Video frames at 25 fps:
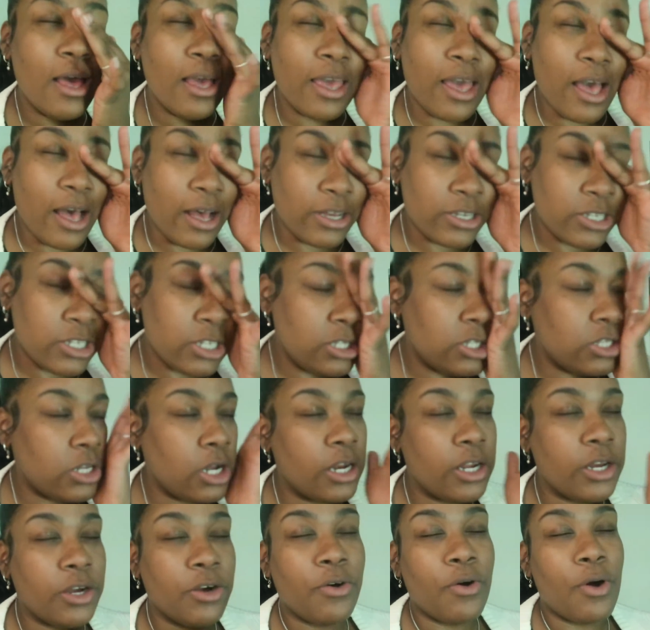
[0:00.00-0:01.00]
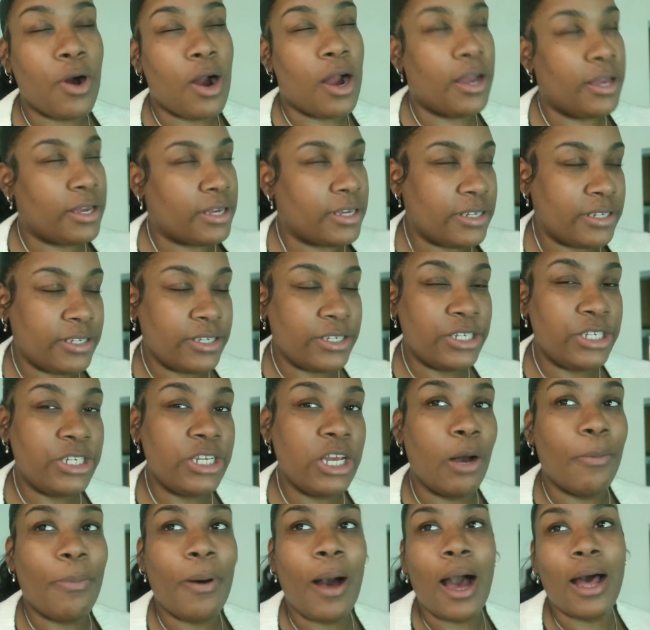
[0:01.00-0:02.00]
y'all she started crying
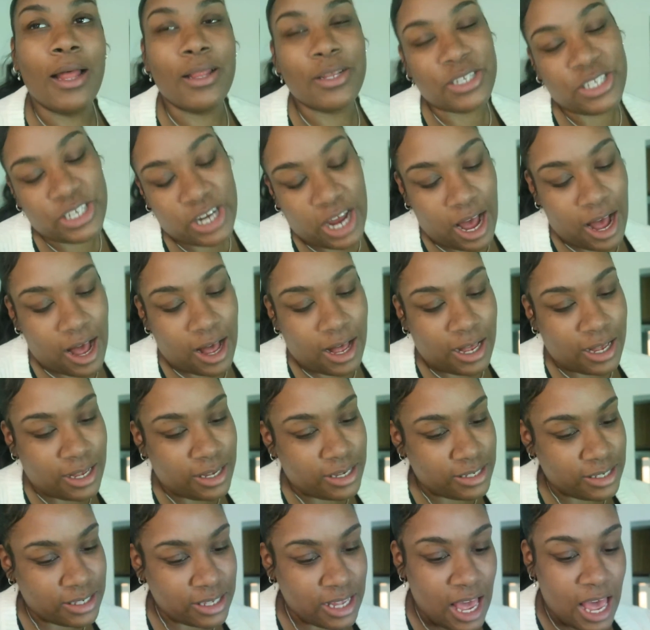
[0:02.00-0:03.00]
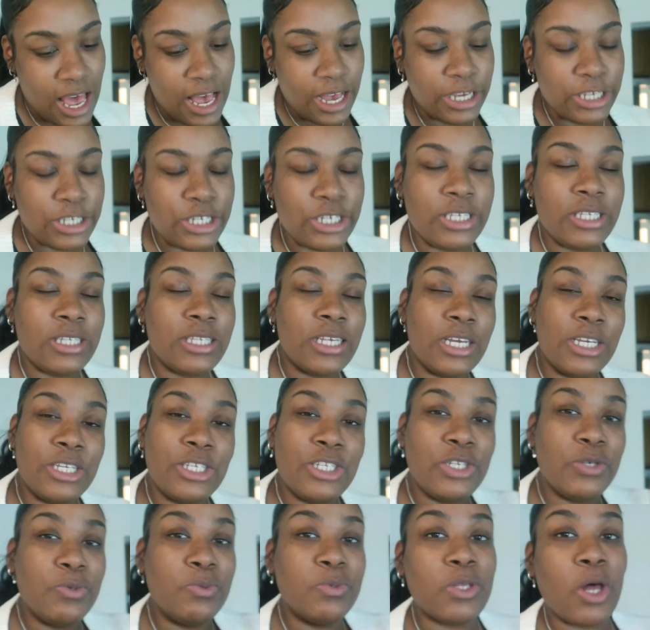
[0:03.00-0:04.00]
she apologized she said
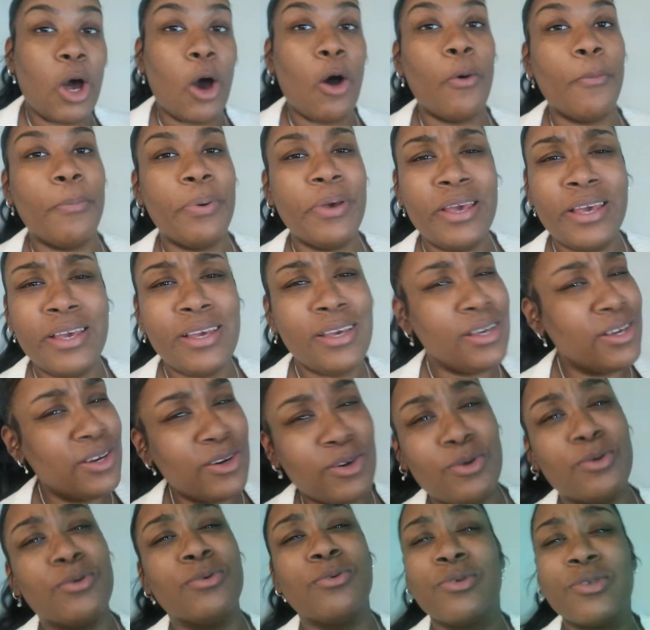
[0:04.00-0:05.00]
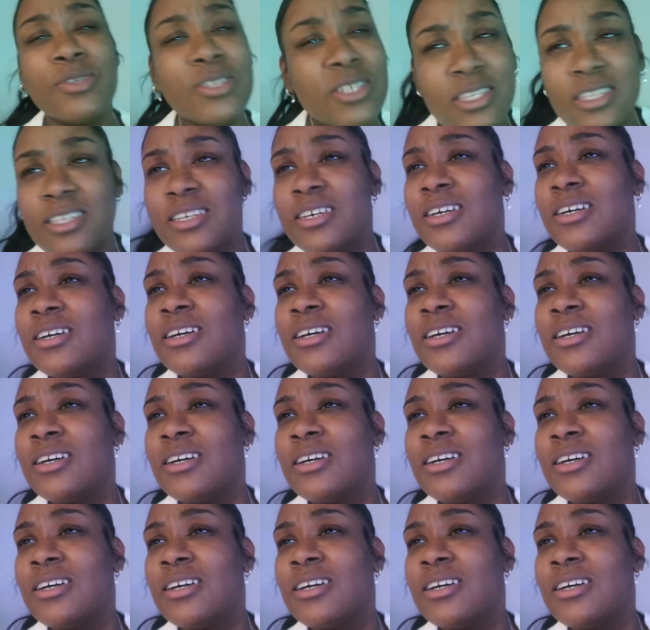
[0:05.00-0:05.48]
she was on pills